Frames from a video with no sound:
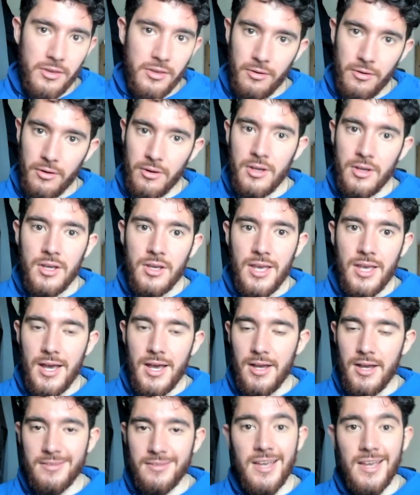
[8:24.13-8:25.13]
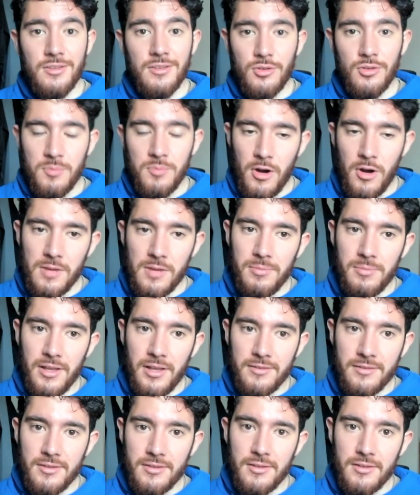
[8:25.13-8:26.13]
other uh, Tezos
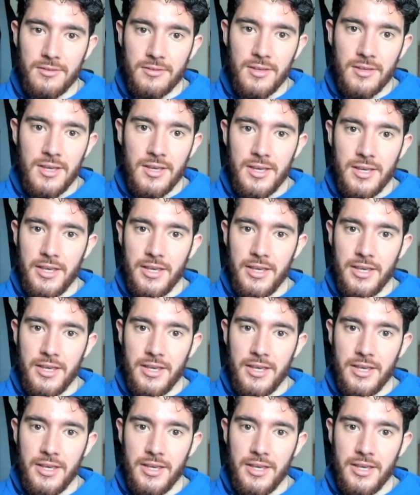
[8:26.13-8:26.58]
marketplaces.